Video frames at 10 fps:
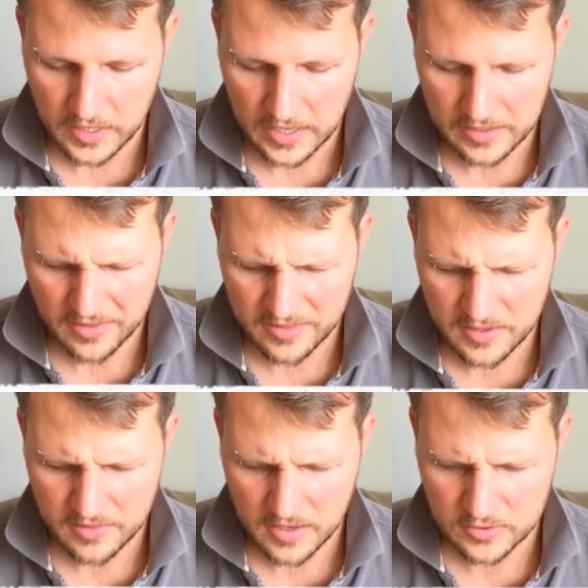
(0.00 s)
and I
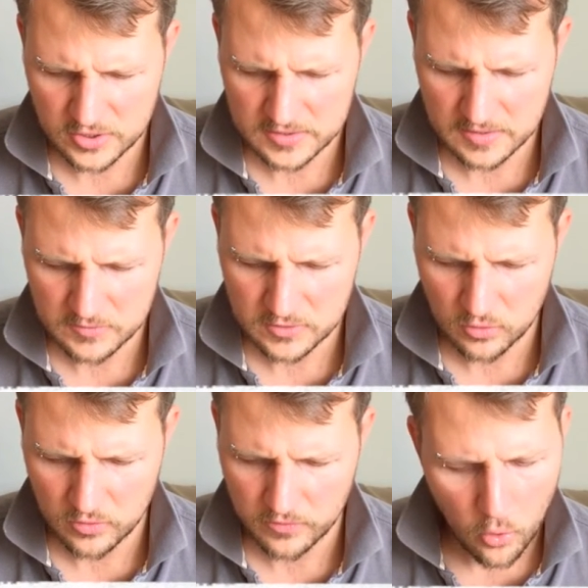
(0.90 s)
think they are just some
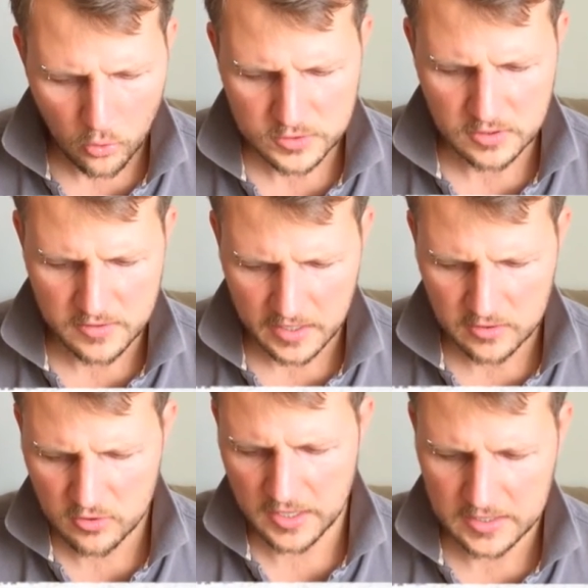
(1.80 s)
sort of portal that
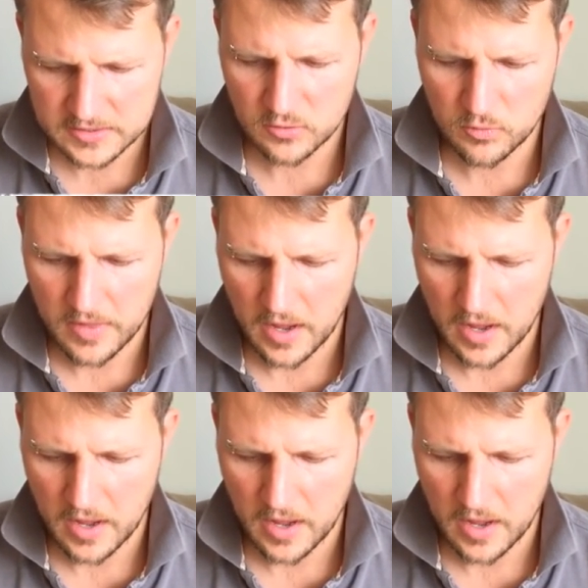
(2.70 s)
connects you with